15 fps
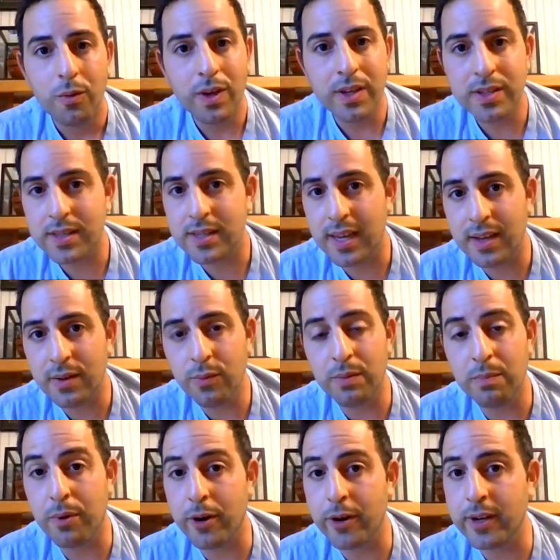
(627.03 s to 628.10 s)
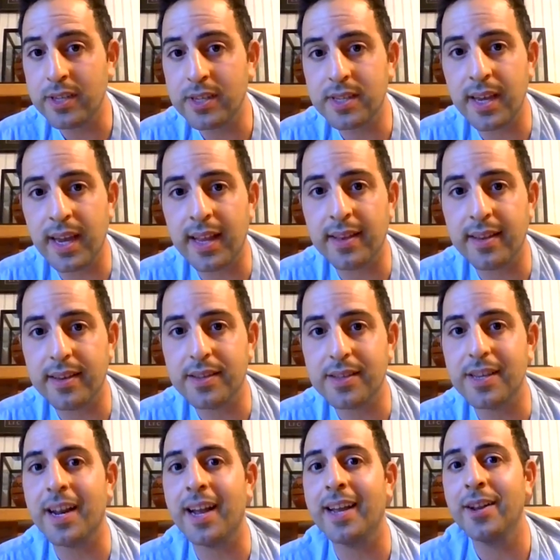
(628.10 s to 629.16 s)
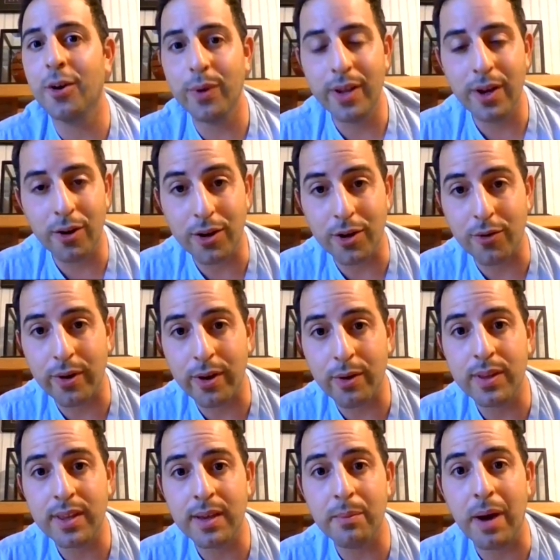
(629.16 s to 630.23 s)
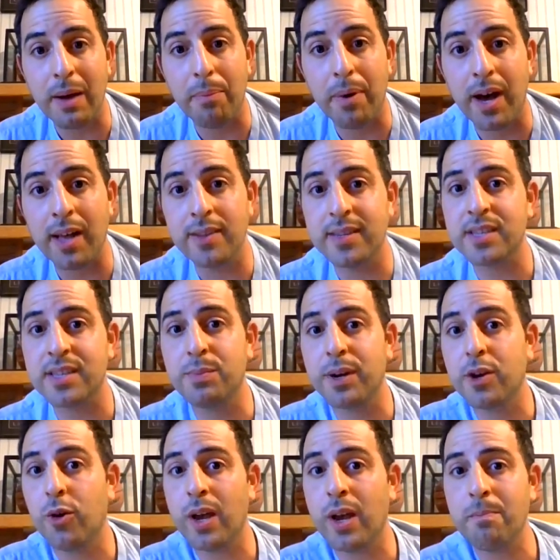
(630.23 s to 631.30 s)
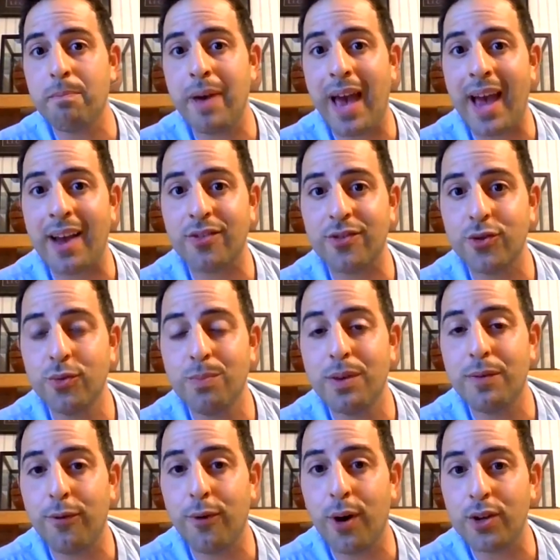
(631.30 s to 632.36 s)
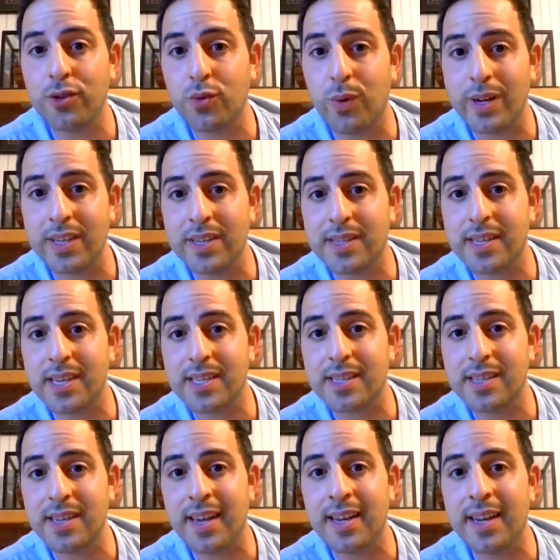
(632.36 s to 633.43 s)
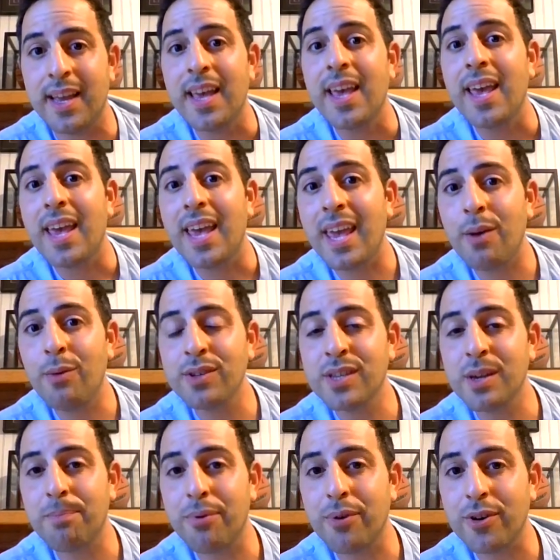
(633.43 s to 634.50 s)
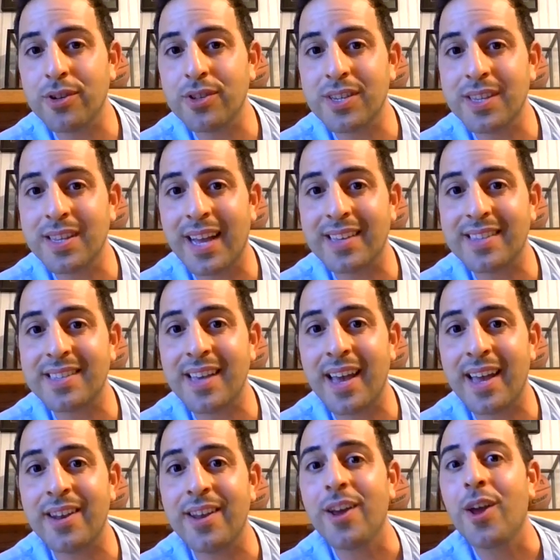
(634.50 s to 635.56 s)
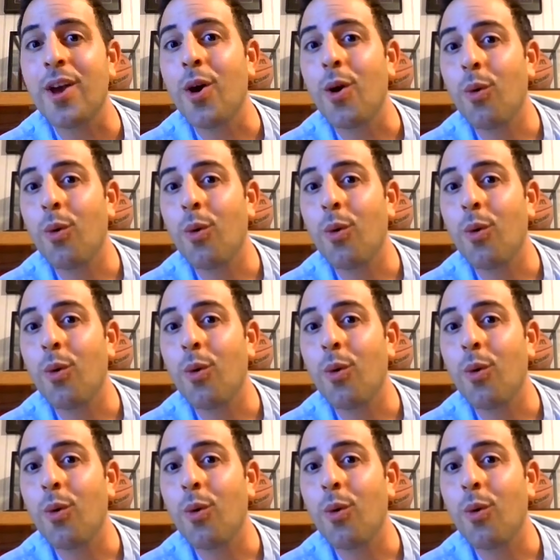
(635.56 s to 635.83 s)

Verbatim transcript: We've seen with Bernie Sanders, and I know we don't agree with him on politics, but going back to before 2016, he was a person that said,